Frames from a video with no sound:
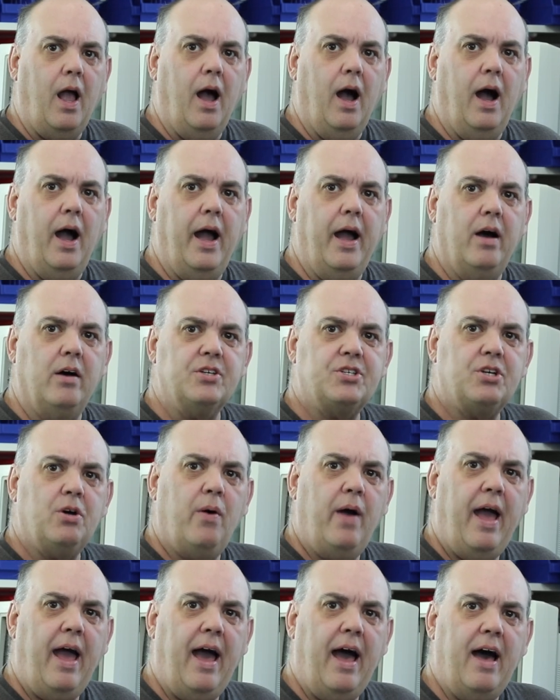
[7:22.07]
I
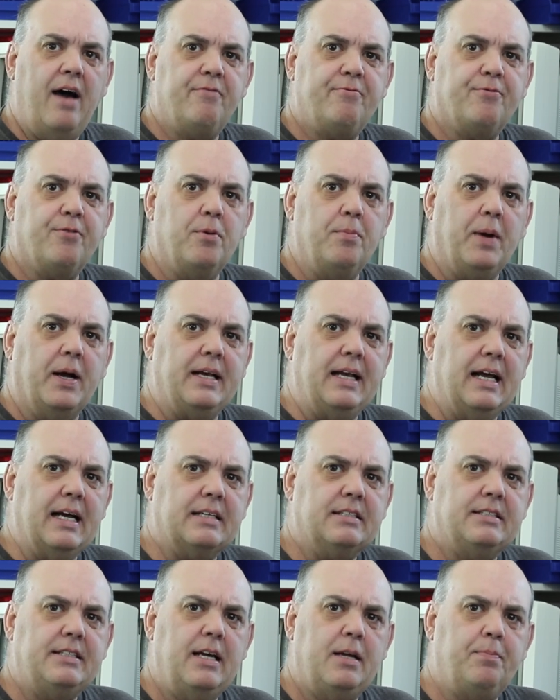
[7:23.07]
also have, for my
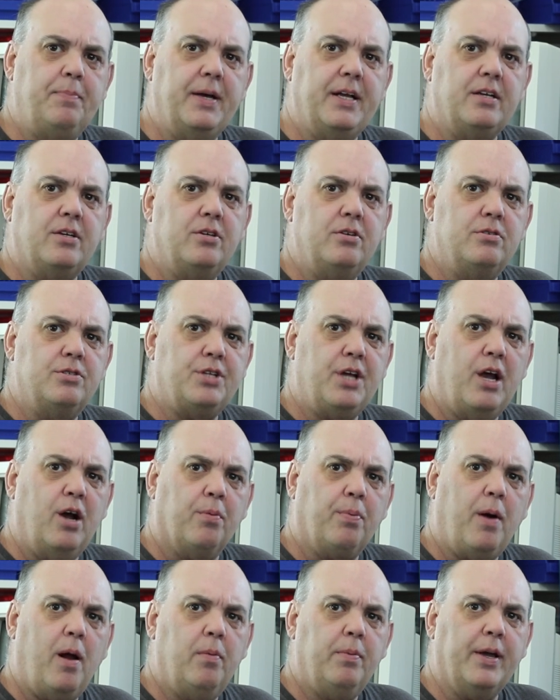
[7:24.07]
next Tidbit Tuesday, I'll
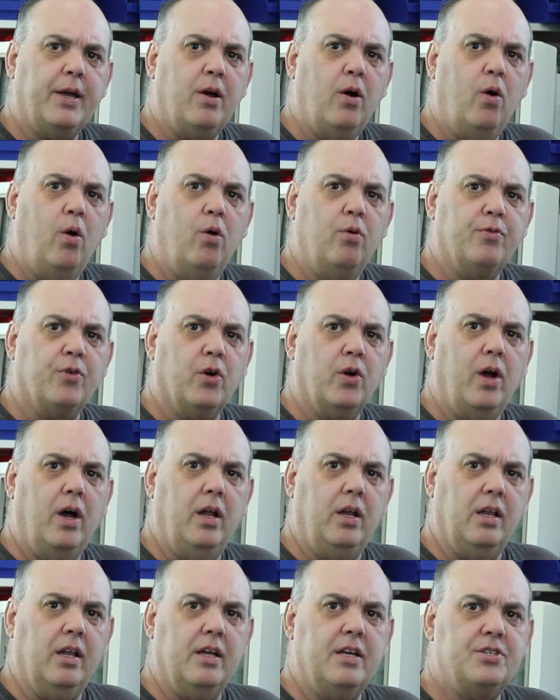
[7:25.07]
probably go over
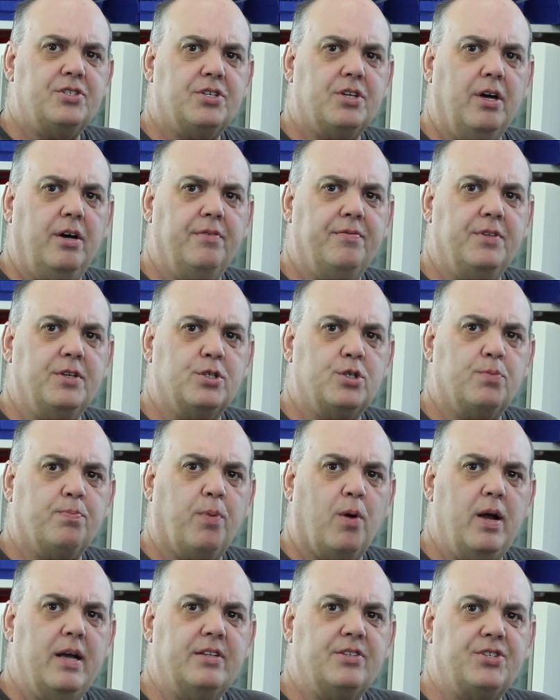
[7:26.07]
a list of the
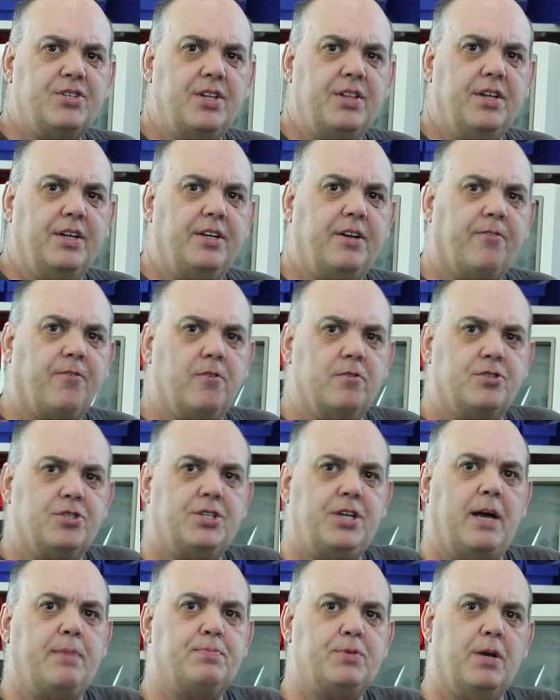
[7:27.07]
sprints and the different
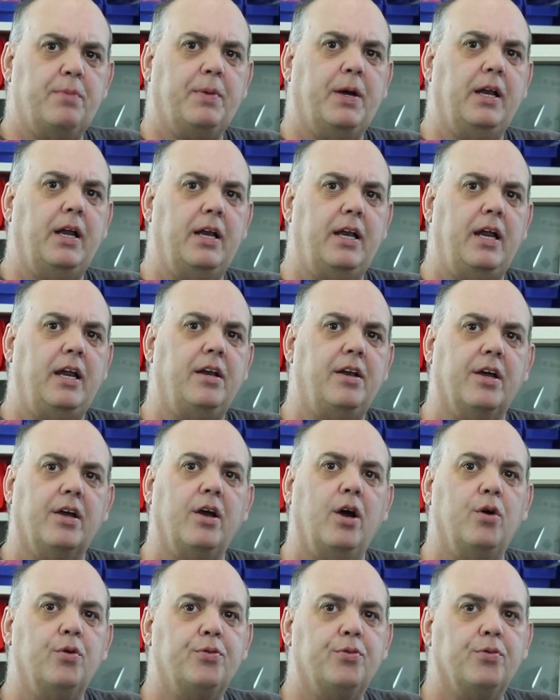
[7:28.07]
steps I'm going to need to
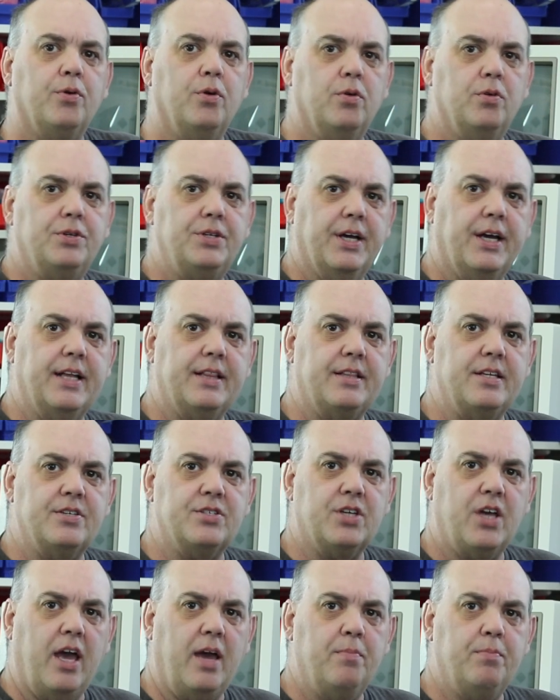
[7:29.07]
go through to get
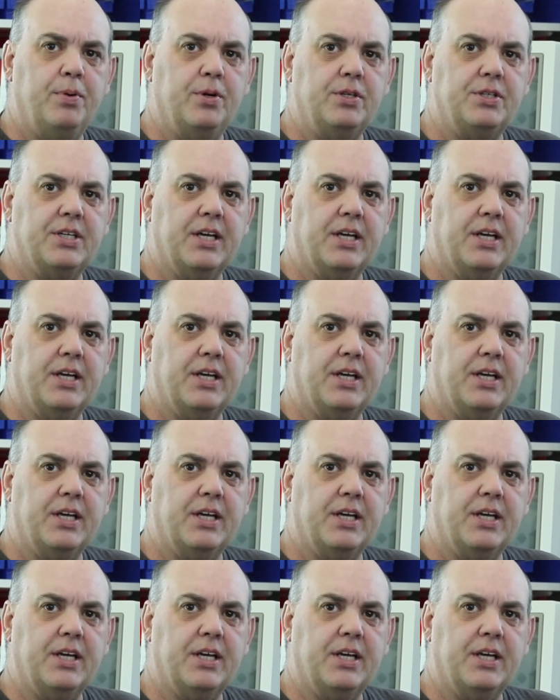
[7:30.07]
this game put